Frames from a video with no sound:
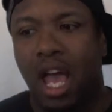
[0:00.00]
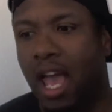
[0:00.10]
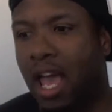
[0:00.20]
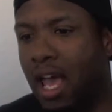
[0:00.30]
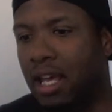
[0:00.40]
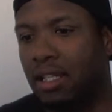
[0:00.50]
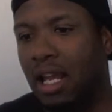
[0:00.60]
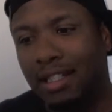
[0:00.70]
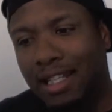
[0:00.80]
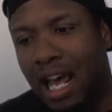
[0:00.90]
And
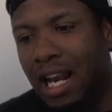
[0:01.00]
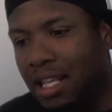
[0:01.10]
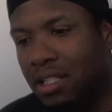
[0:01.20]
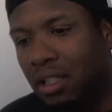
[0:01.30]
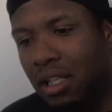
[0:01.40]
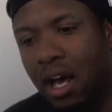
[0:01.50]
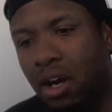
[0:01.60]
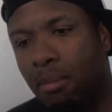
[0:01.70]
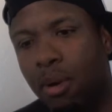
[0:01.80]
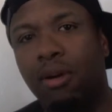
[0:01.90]
that is a
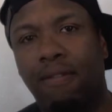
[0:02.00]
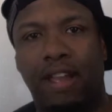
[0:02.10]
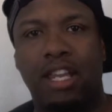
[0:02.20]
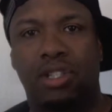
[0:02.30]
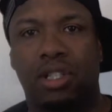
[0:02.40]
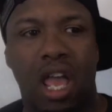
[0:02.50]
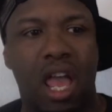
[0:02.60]
lot of motivation.